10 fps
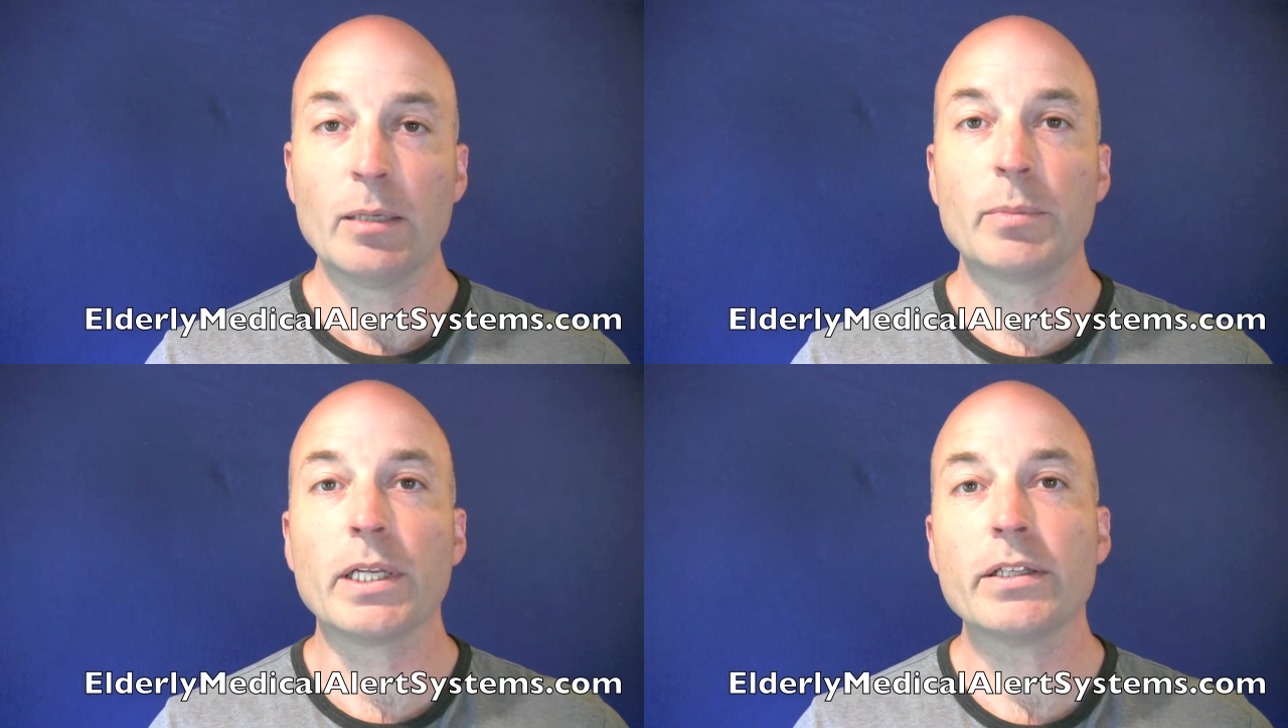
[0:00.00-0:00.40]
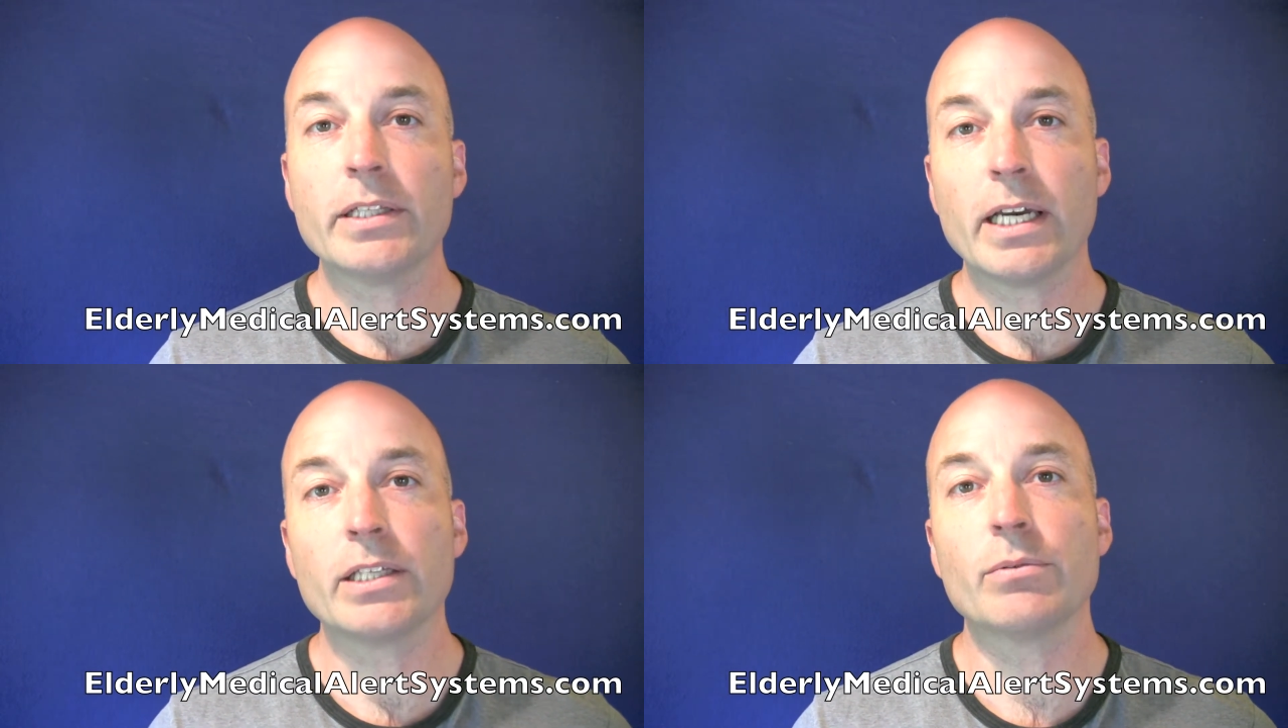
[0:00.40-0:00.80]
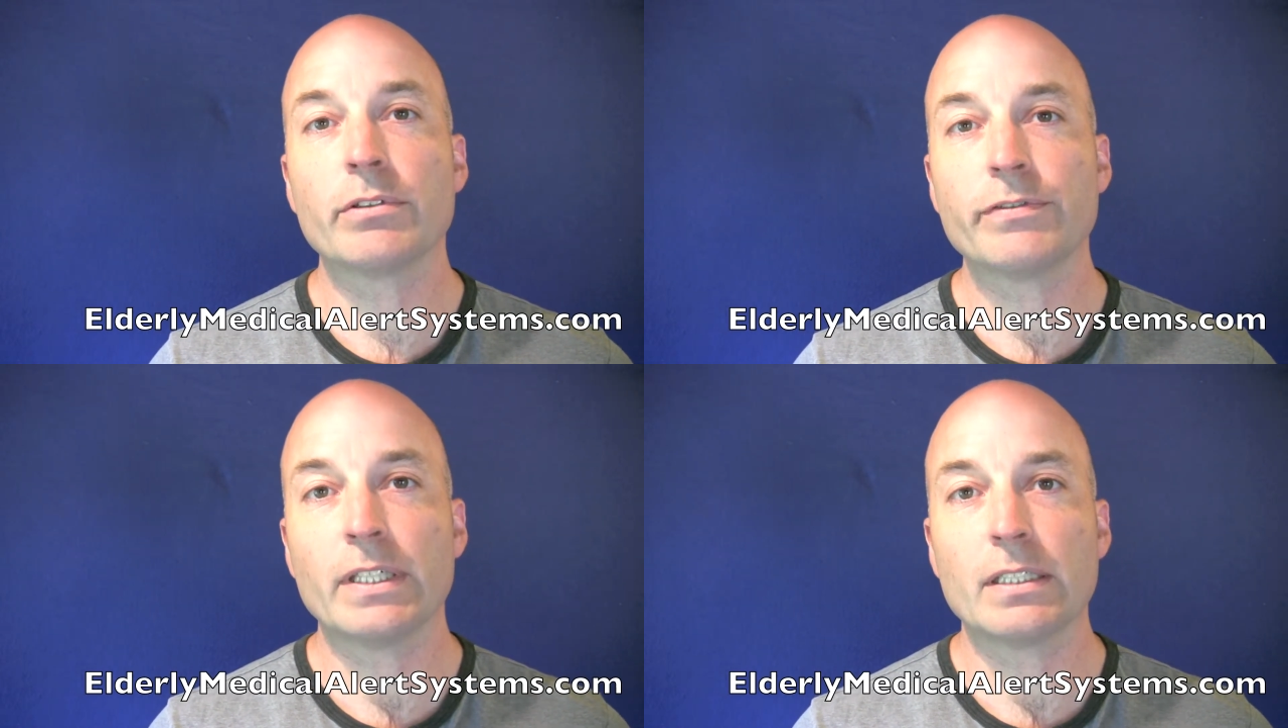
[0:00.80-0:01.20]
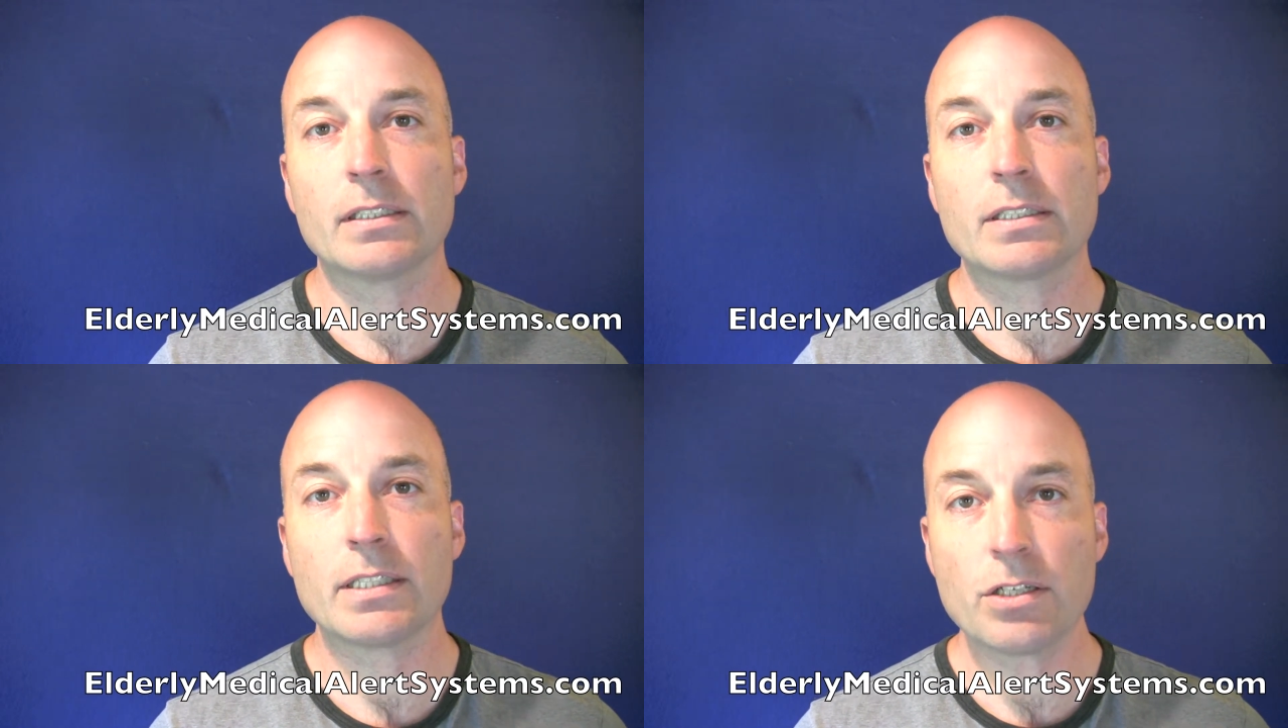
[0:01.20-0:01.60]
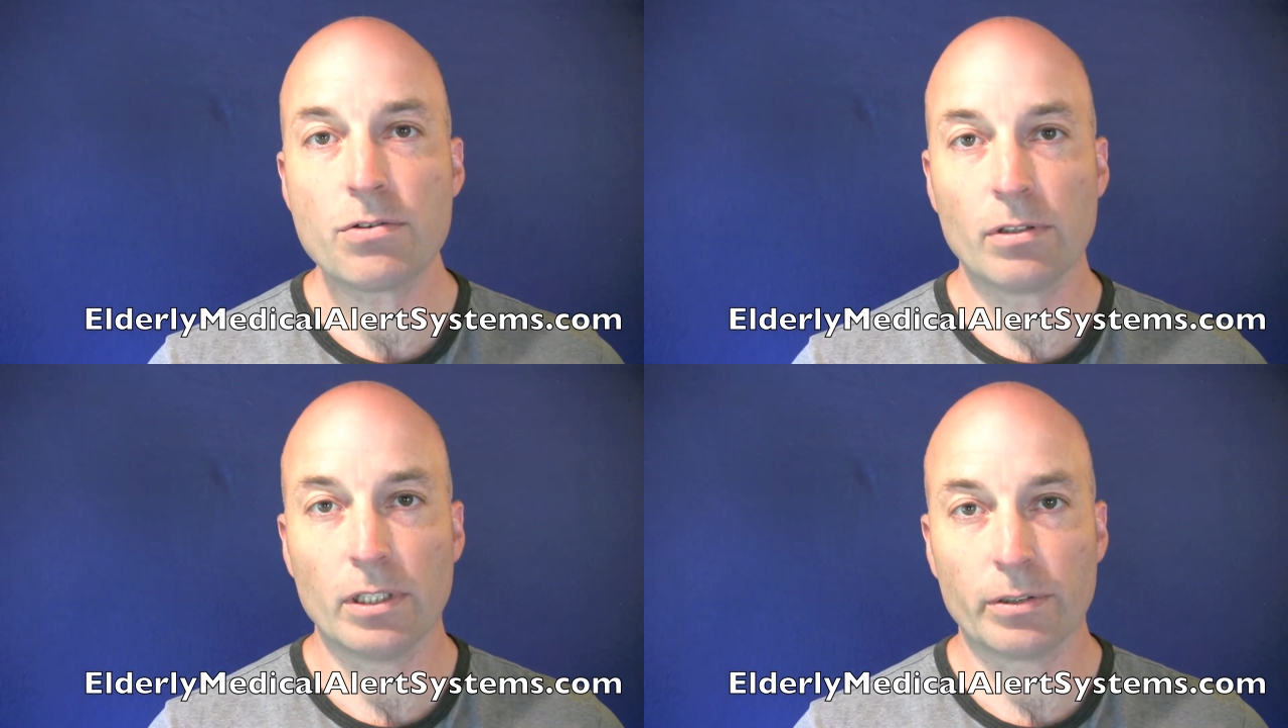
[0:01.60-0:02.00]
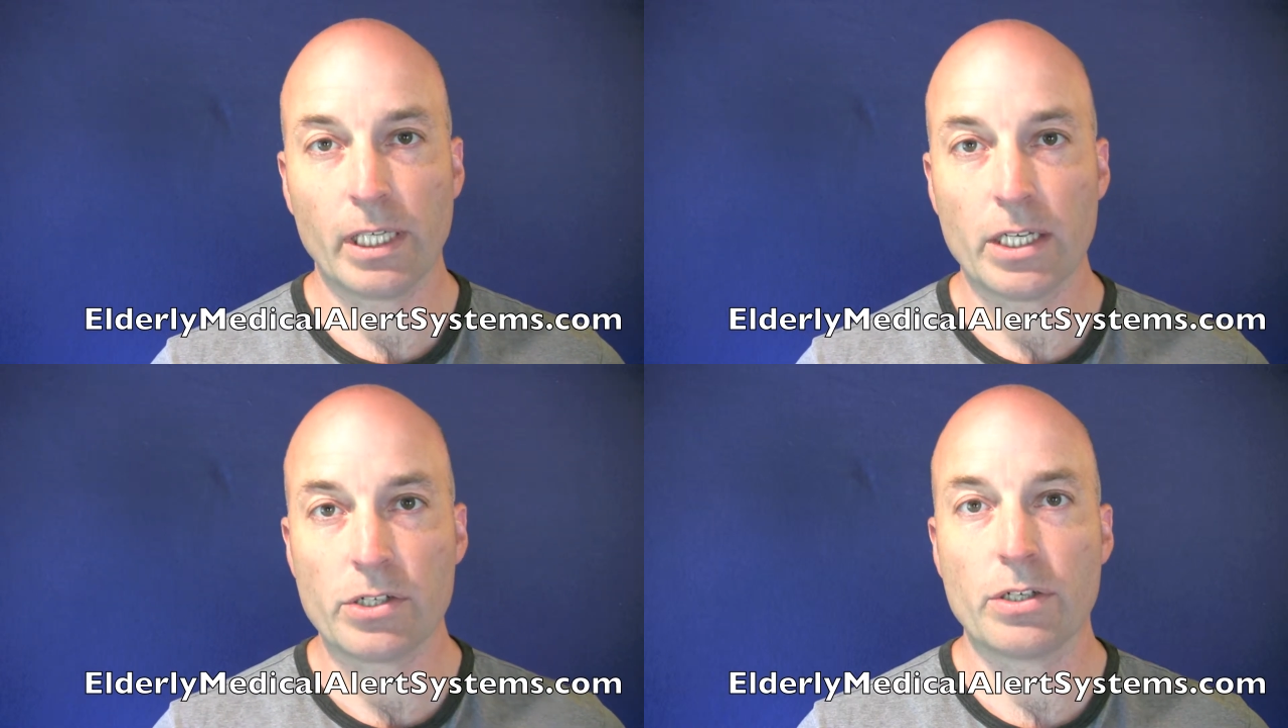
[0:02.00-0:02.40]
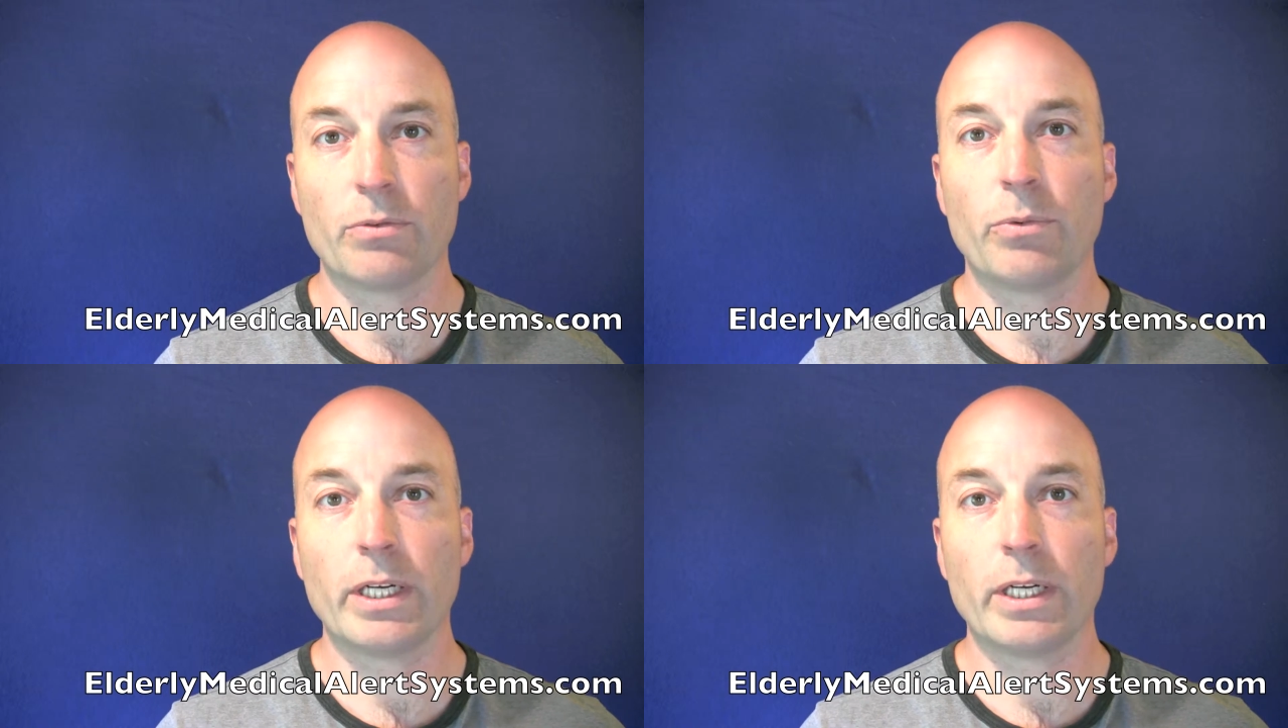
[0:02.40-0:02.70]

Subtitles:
But other than that, you want to find a central location